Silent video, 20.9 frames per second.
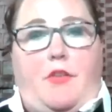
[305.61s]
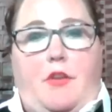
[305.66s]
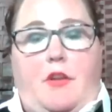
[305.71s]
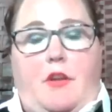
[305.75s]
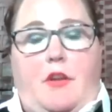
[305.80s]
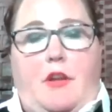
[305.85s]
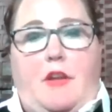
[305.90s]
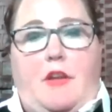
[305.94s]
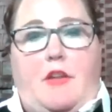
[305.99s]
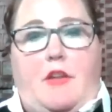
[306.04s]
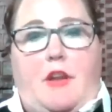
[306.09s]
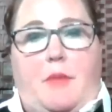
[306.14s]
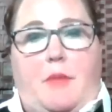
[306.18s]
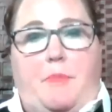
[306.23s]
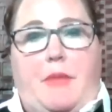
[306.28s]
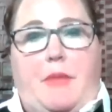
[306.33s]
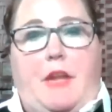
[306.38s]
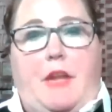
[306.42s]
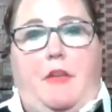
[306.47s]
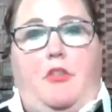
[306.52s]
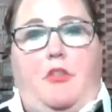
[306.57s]
It ended up
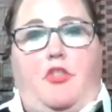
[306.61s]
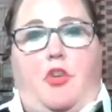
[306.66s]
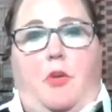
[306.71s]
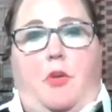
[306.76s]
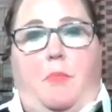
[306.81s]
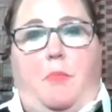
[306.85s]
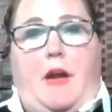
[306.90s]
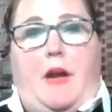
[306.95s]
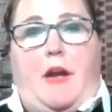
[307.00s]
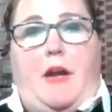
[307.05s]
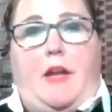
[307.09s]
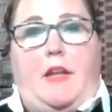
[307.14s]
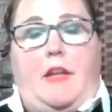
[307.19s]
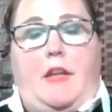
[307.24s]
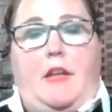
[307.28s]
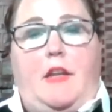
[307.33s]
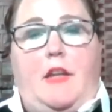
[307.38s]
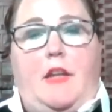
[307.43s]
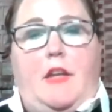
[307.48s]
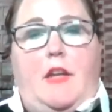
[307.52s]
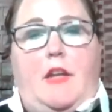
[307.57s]
being Joe
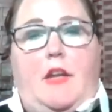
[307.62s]
Biden,